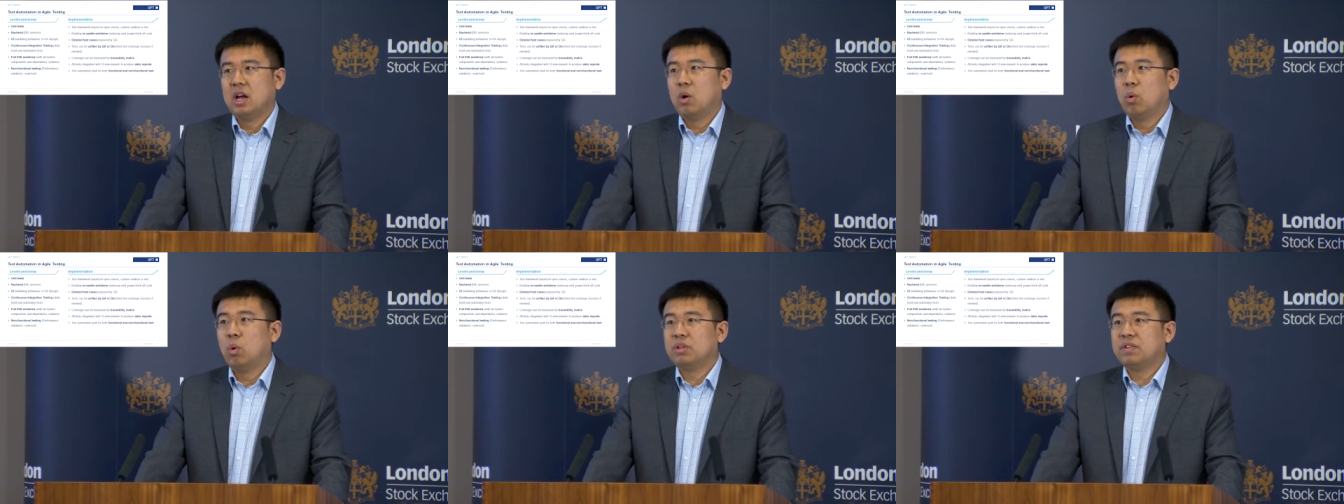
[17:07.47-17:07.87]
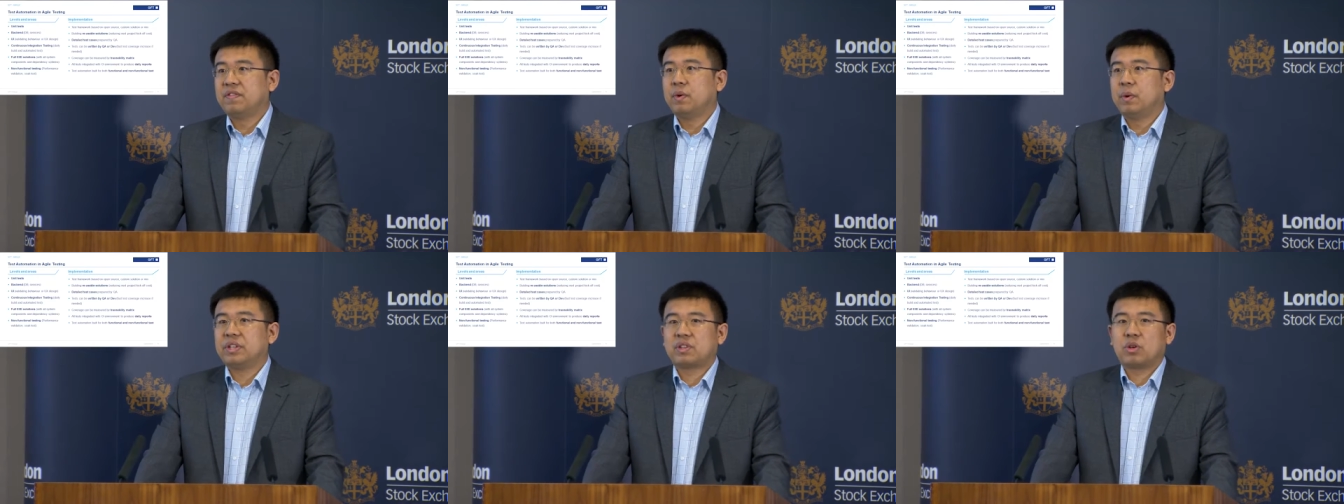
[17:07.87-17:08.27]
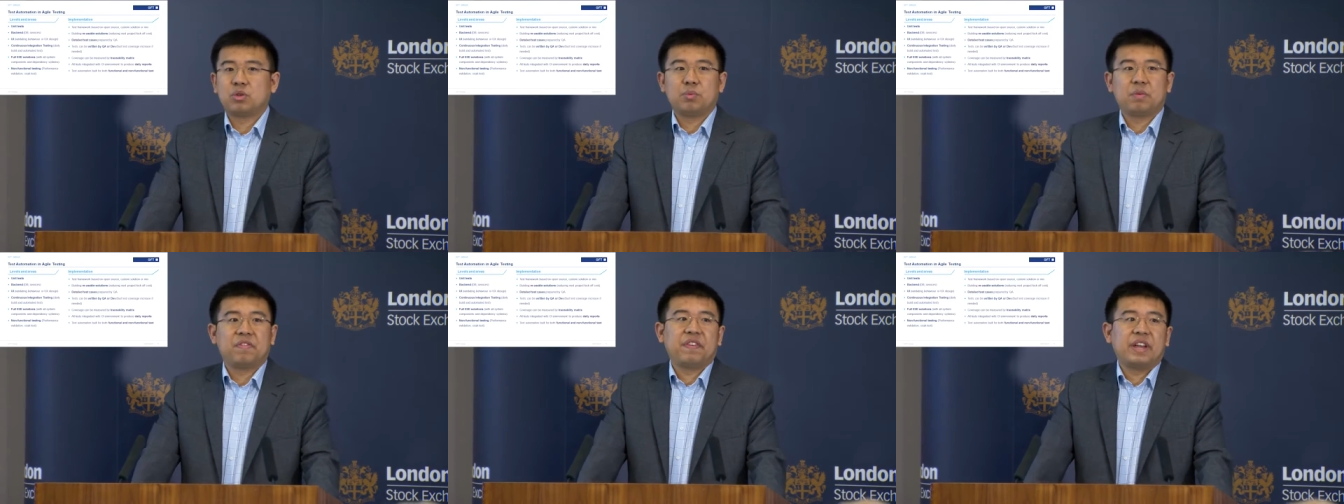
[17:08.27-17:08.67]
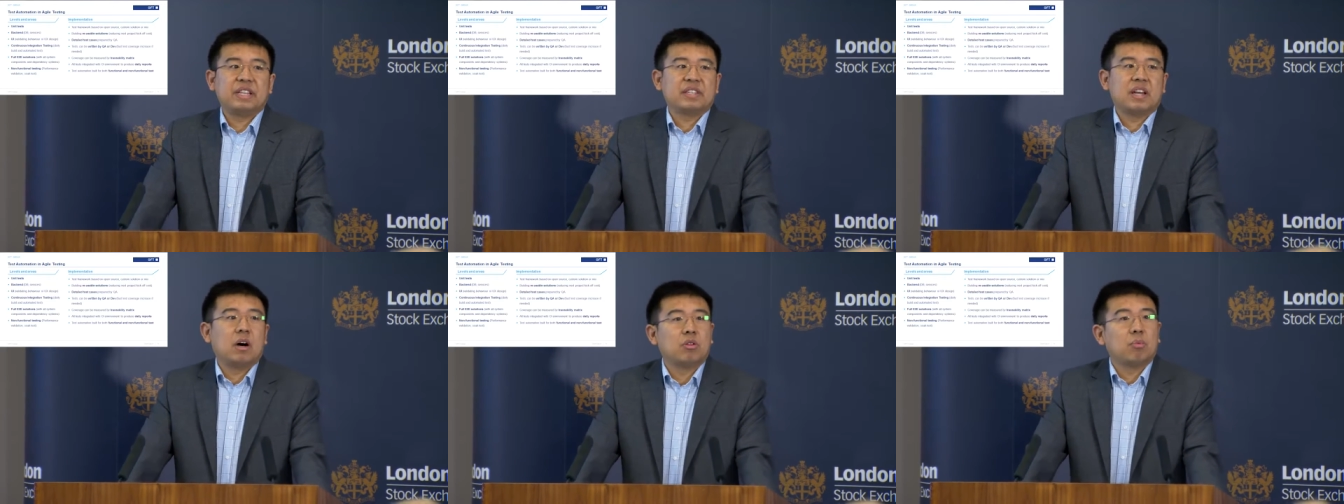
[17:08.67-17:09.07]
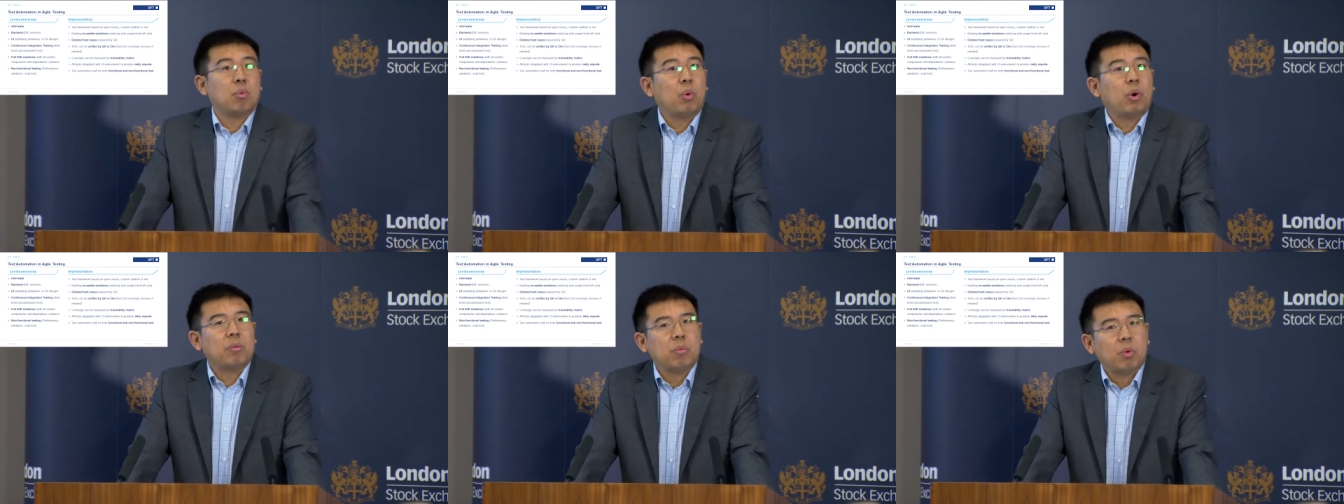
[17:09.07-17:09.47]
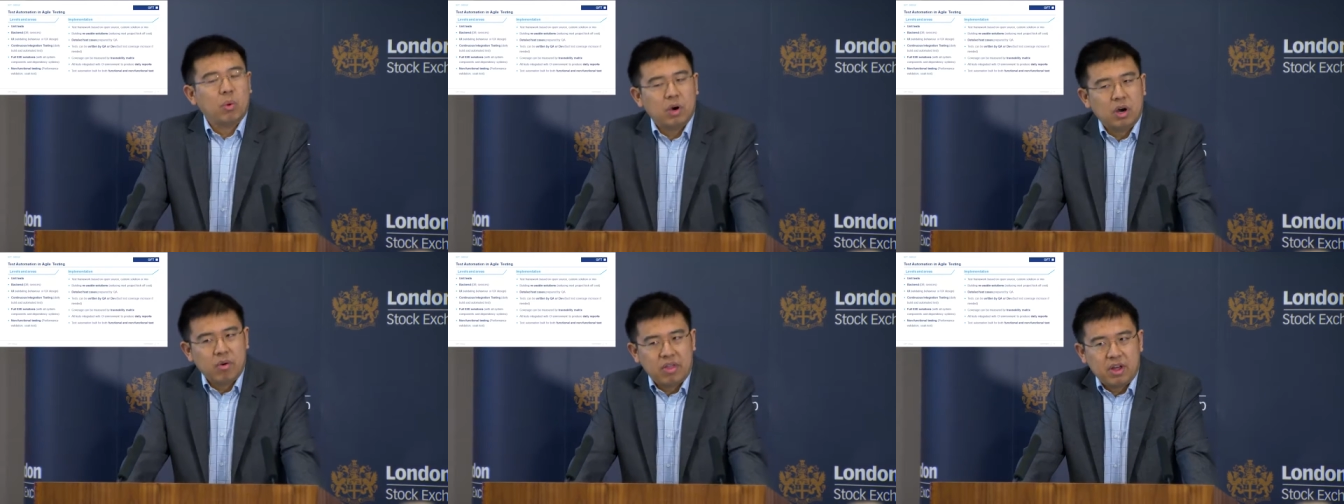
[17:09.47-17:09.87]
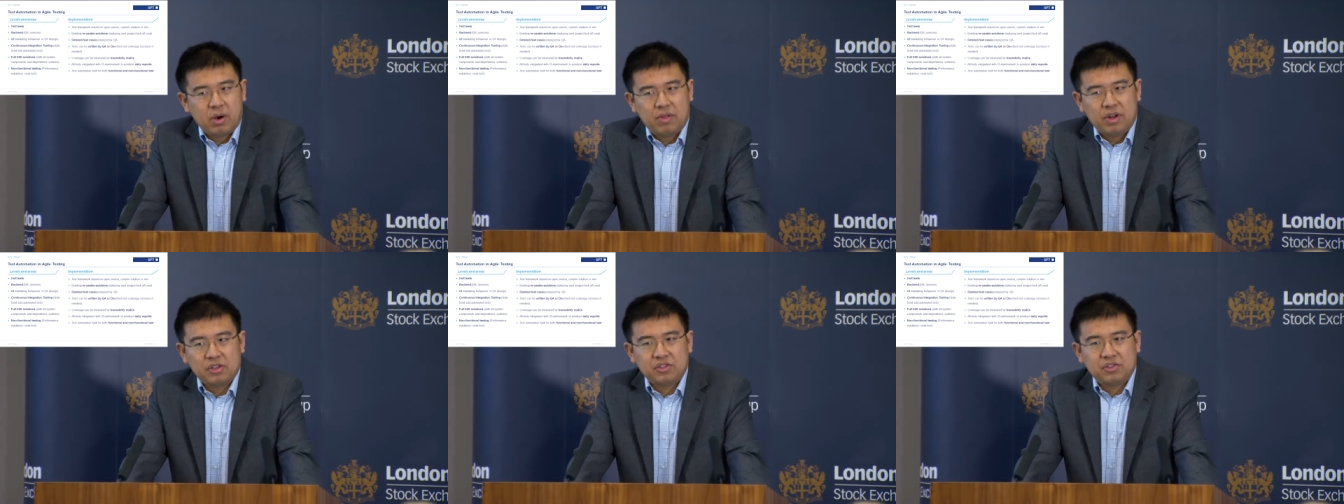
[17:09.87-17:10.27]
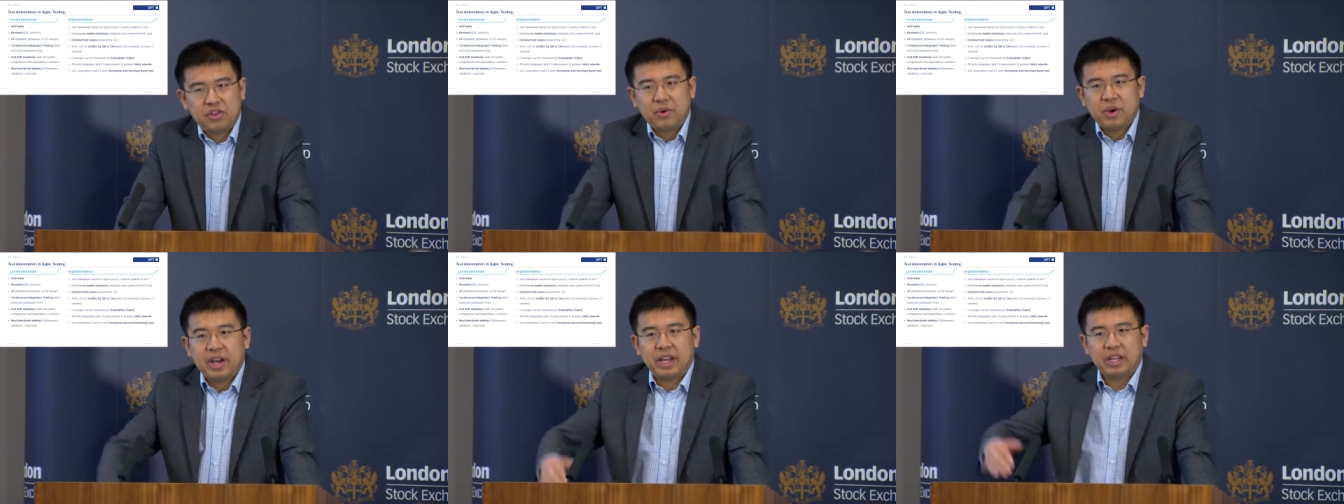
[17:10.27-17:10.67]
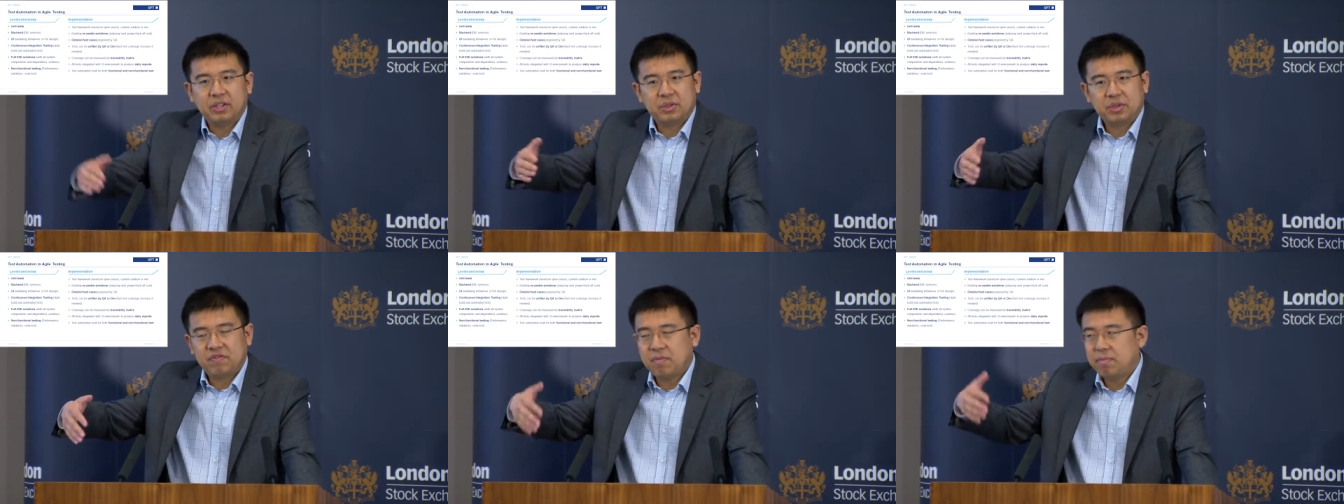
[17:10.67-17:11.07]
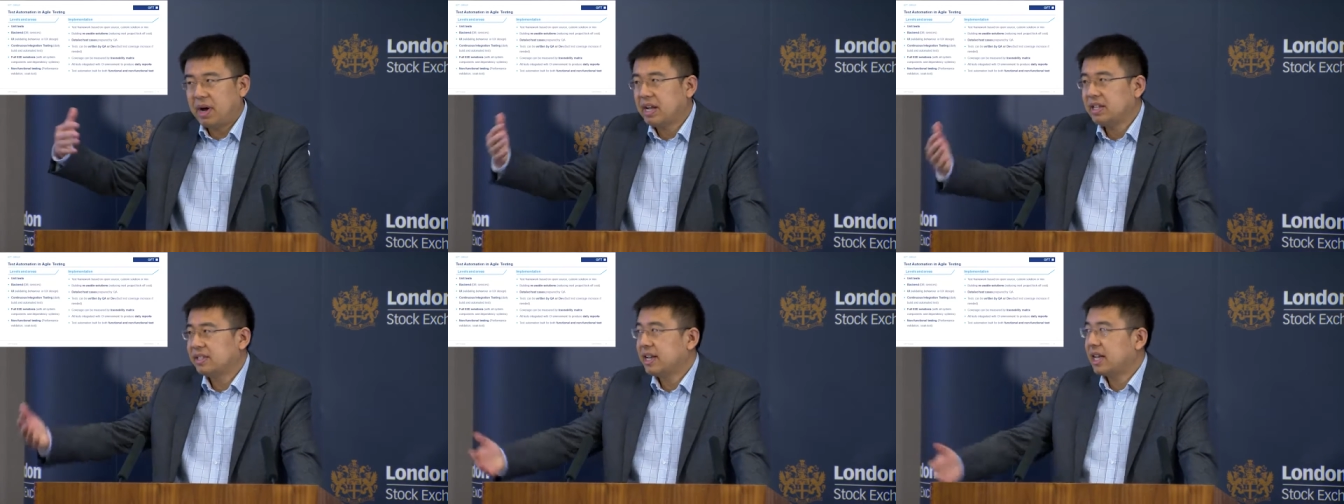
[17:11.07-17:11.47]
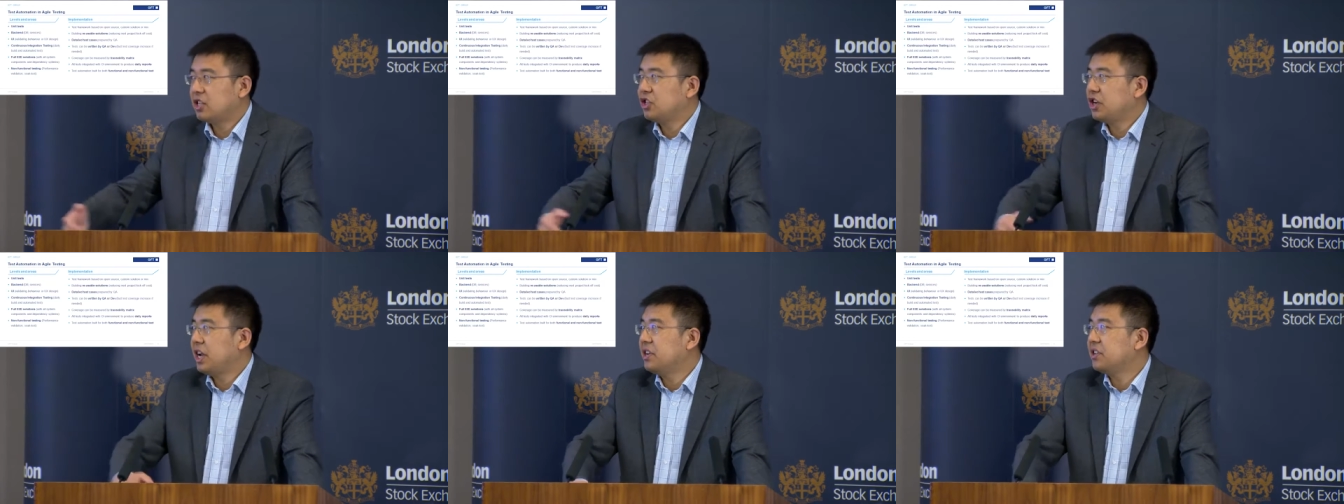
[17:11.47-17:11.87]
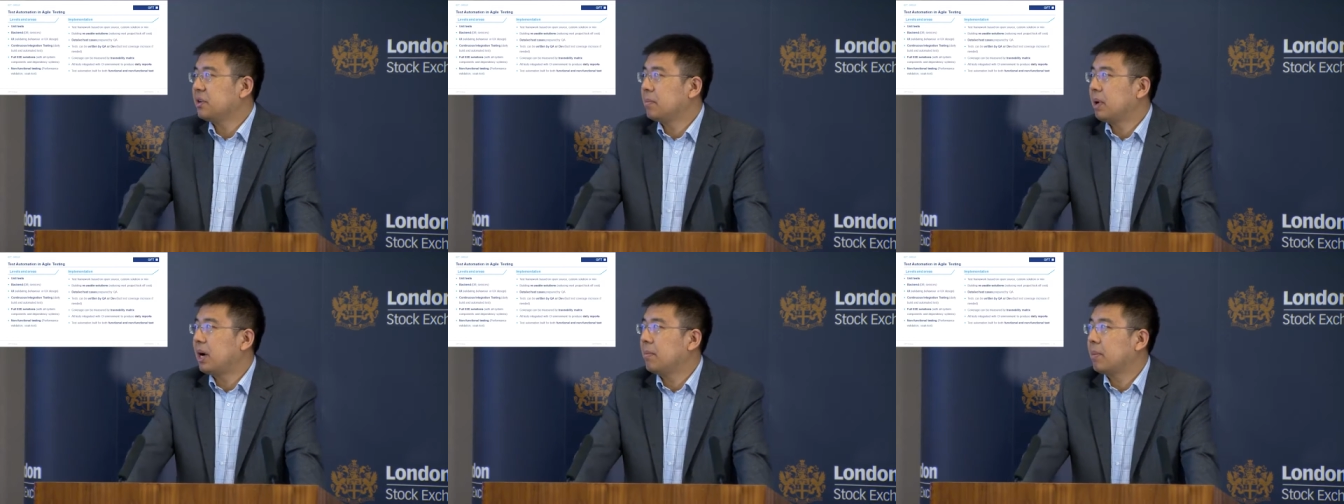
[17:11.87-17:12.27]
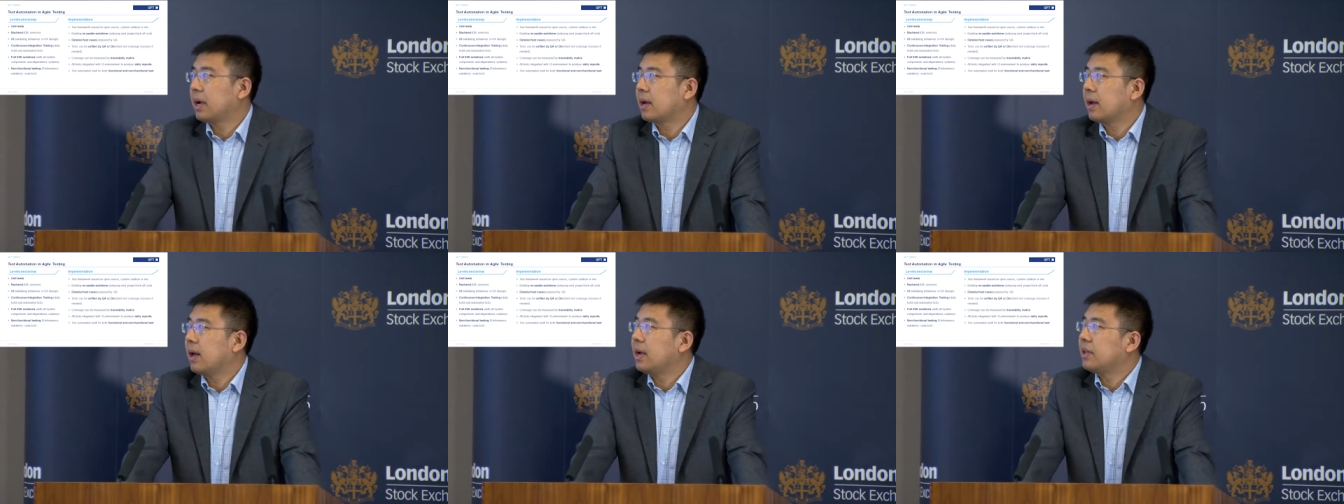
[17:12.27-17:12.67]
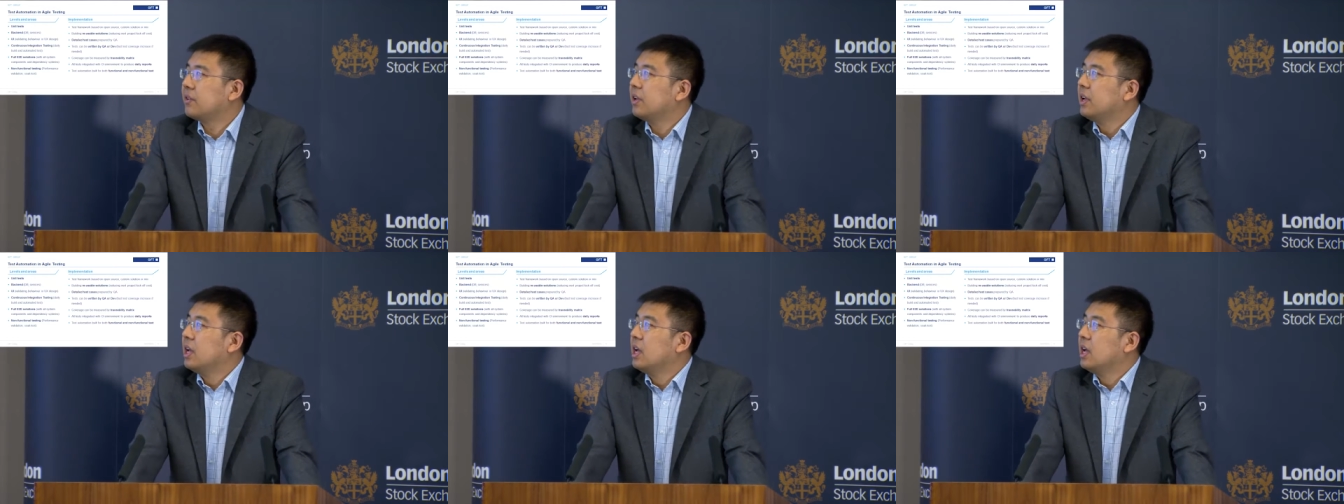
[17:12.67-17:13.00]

waterfall is going to be phased out more and more, although there's still a sort of a mindset changing by, by client.